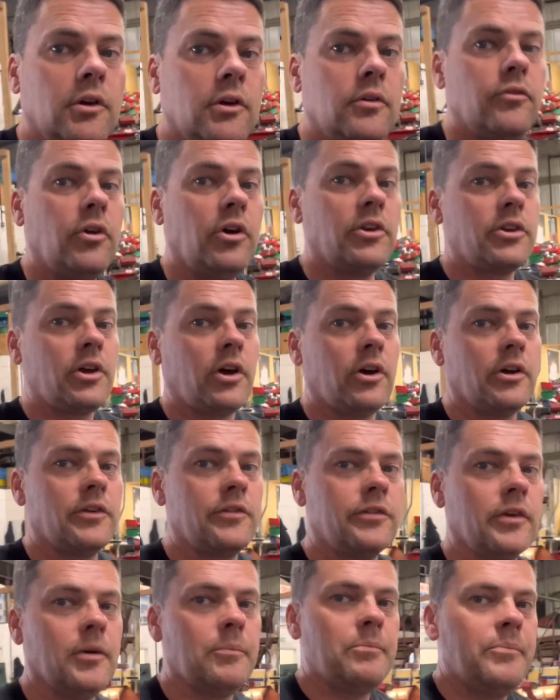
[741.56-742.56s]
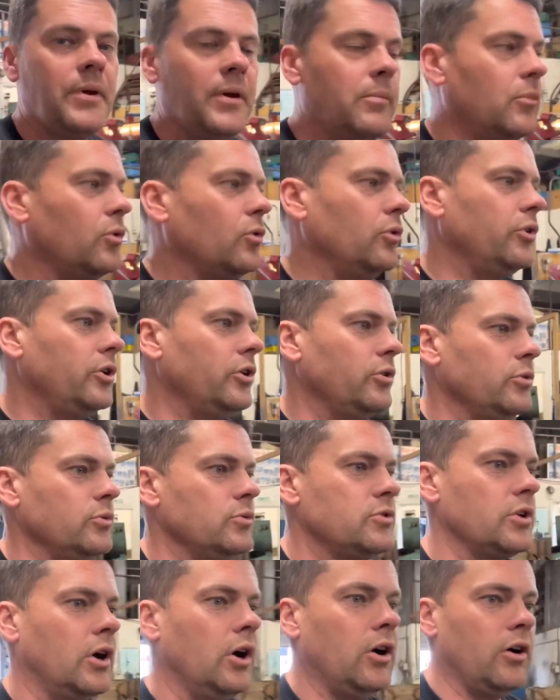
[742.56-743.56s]
Right guys, bit more
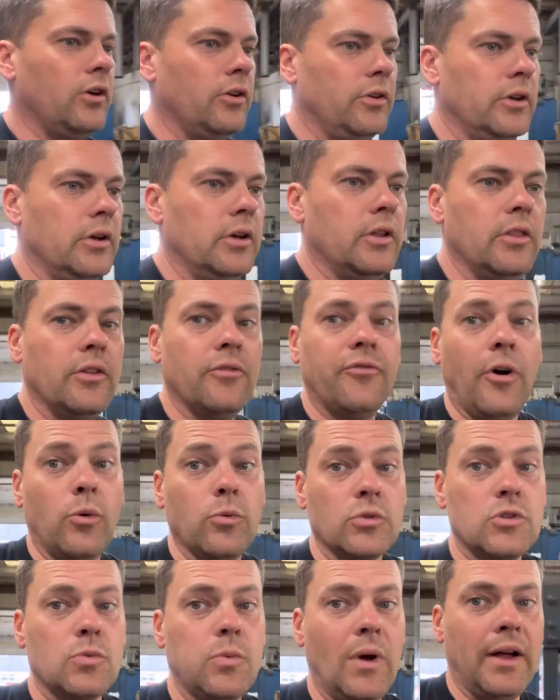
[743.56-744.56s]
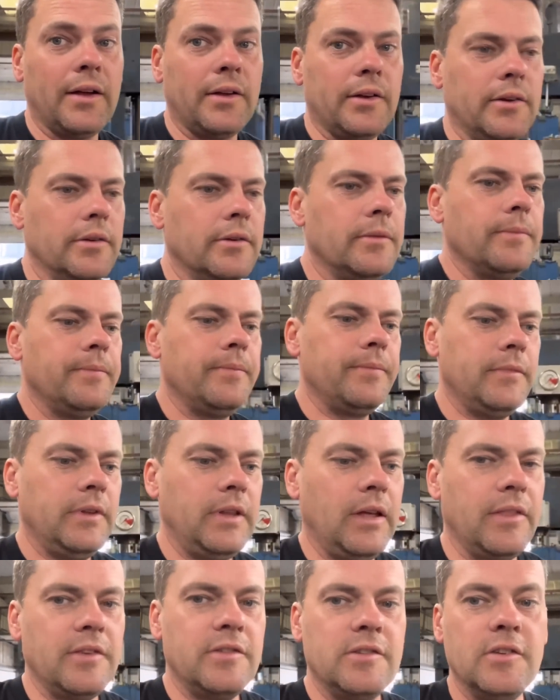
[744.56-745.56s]
news on the Volkswagen.
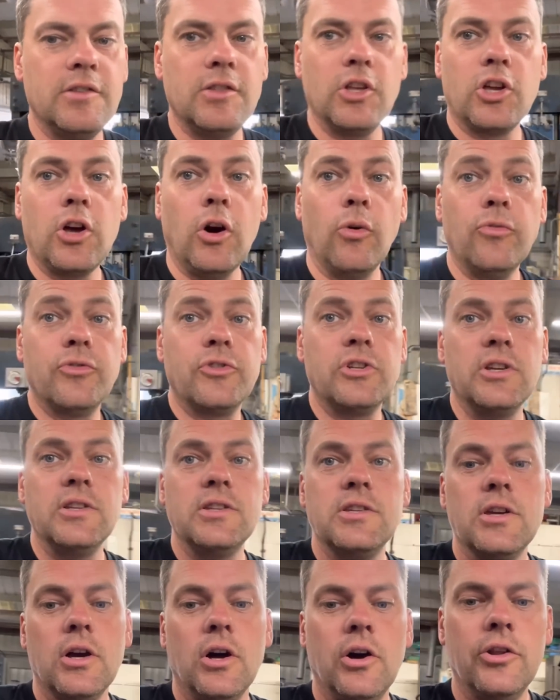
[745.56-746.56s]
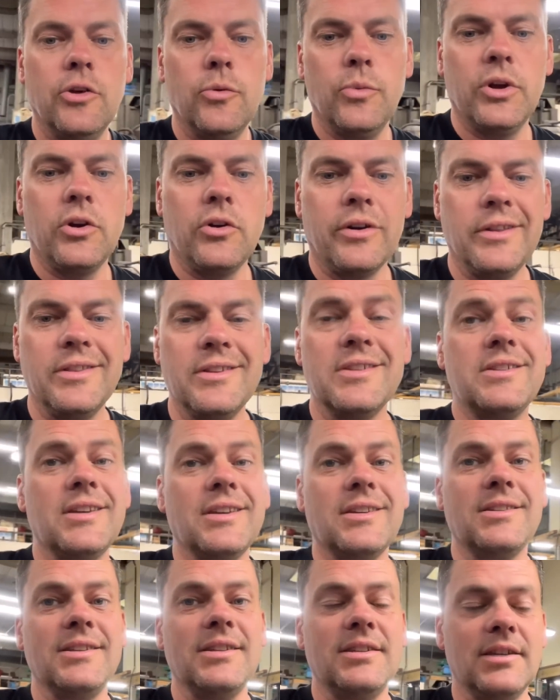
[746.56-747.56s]
Now this is the Golf GTI that we got in the
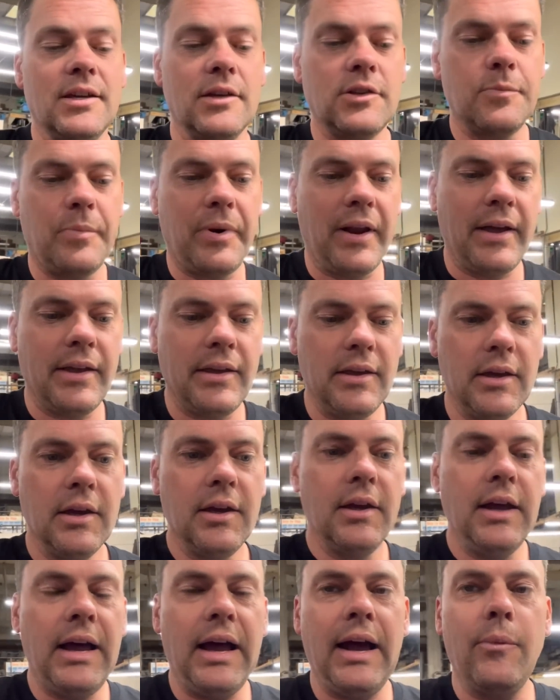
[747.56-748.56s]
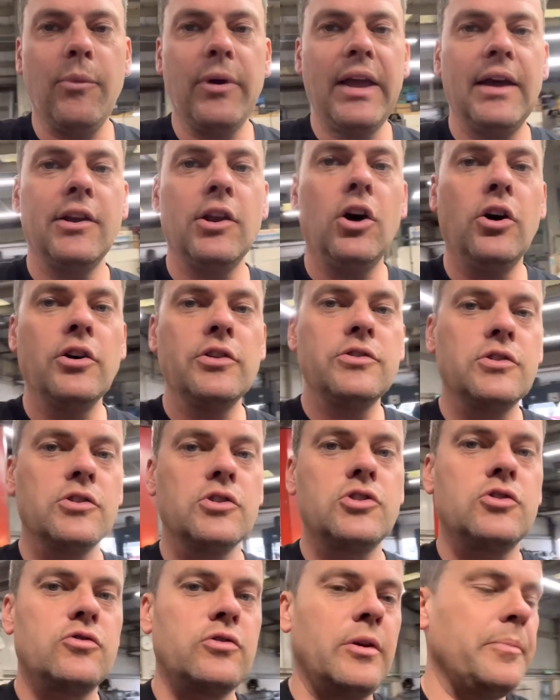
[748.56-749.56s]
66 plate, and we had Isaac
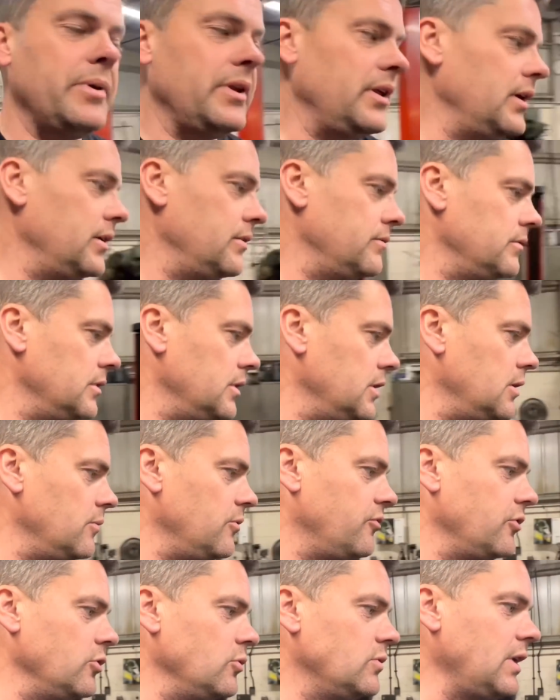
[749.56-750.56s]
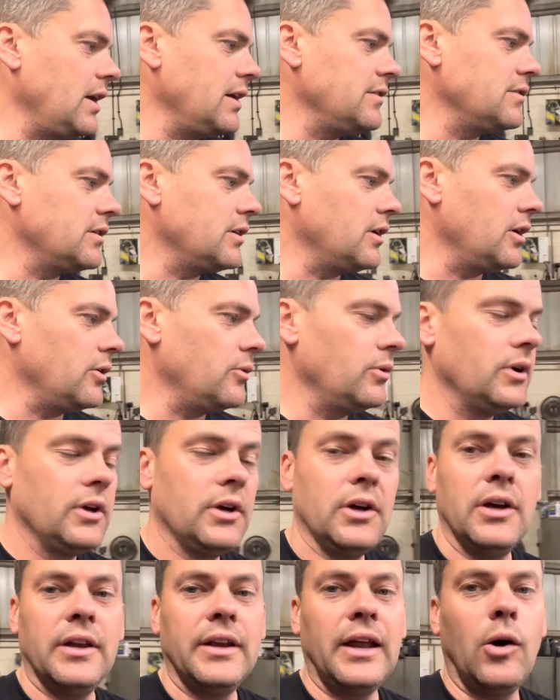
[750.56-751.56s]
stripping it a few days ago.
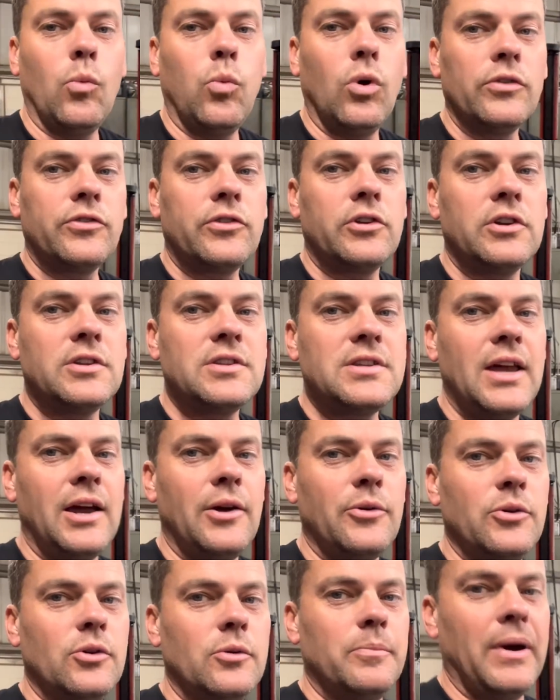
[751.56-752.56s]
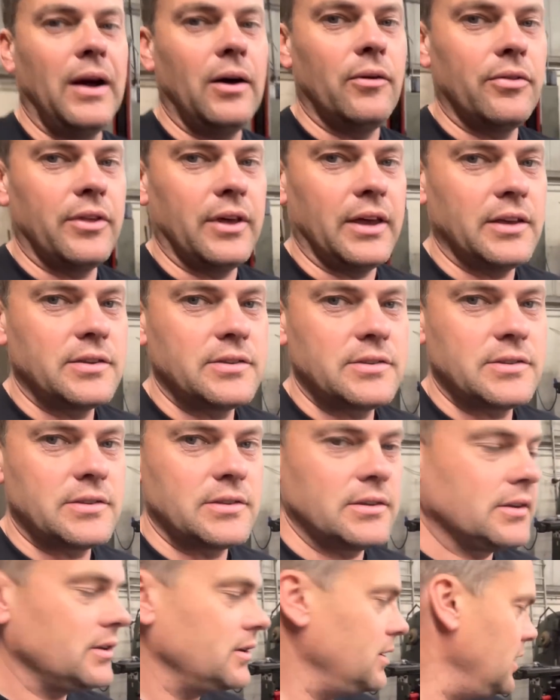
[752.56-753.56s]
Now I was going to tell you about this
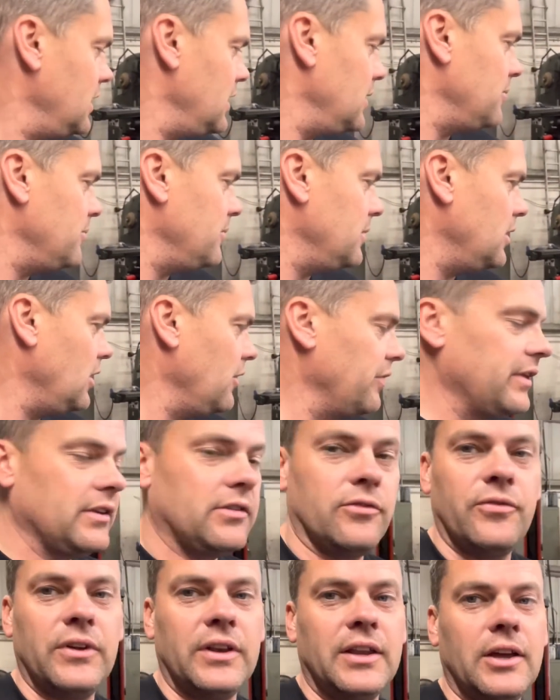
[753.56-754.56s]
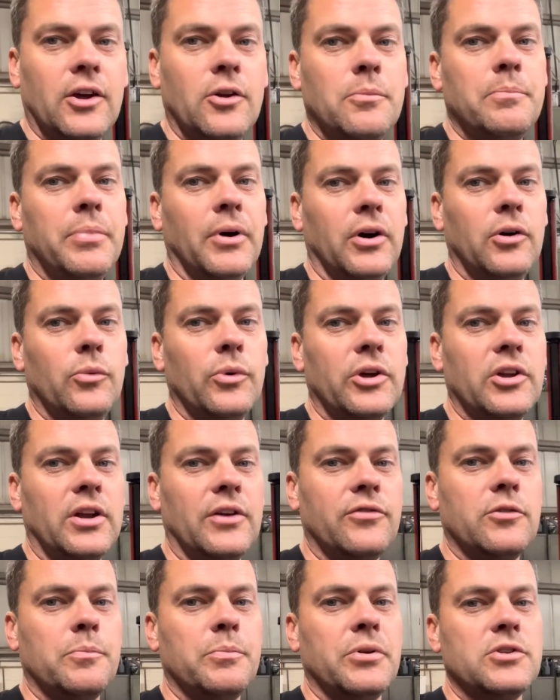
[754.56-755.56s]
on this video, but we're going to
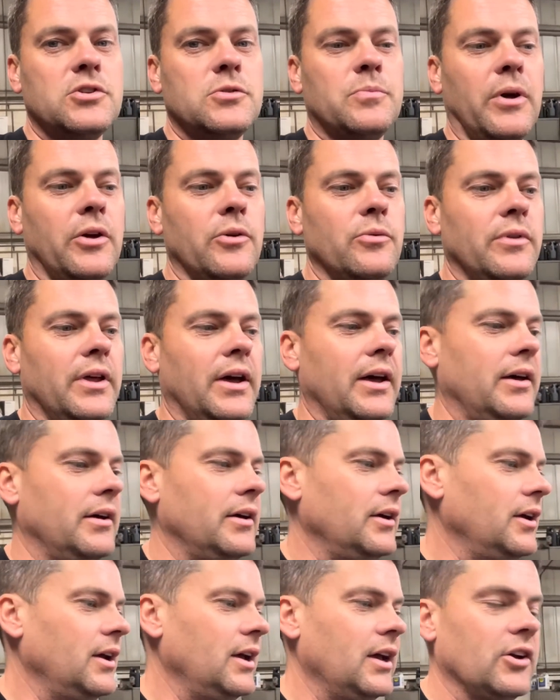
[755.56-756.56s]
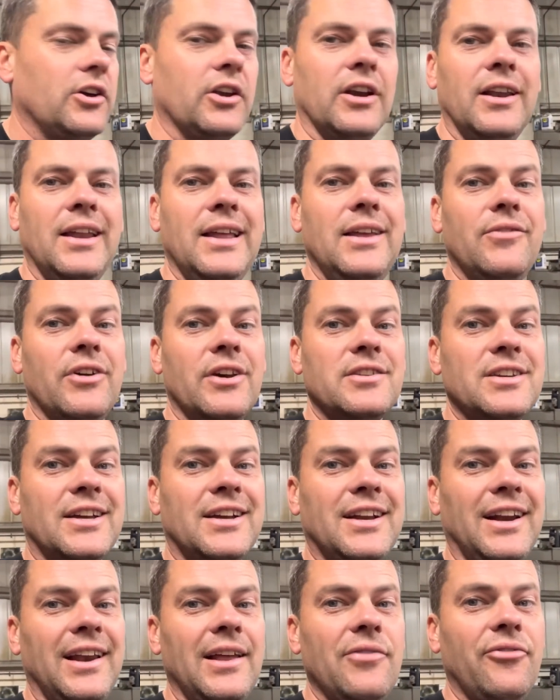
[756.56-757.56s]
have to postpone that. I'm going to leave it as a
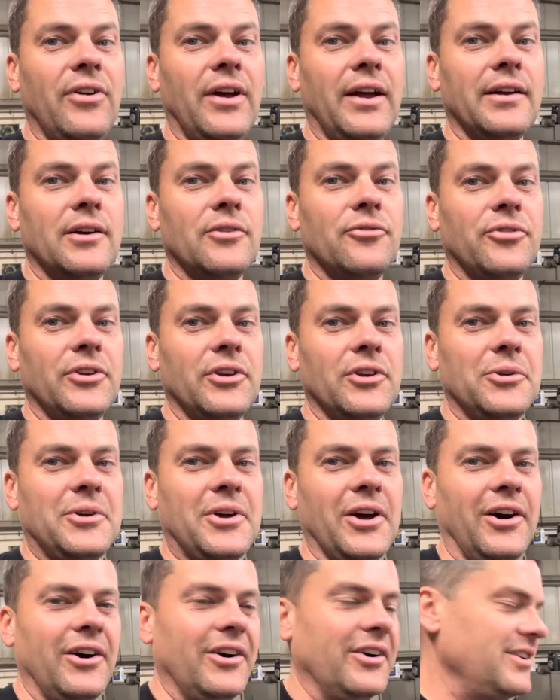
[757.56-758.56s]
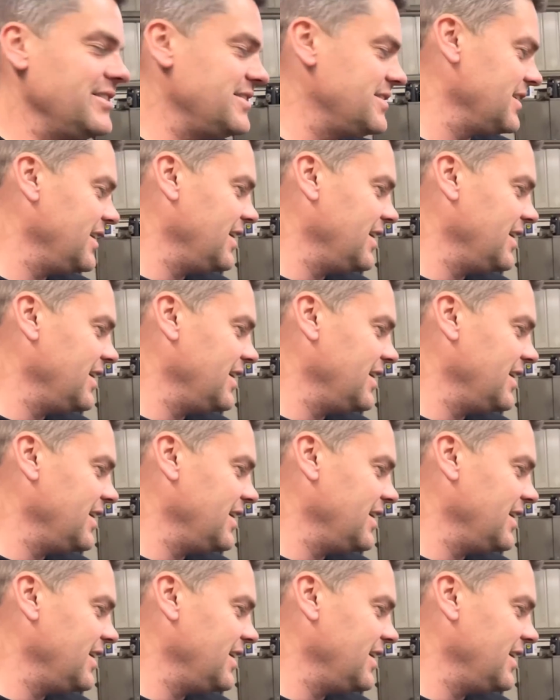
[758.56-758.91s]
cliffhanger for you guys.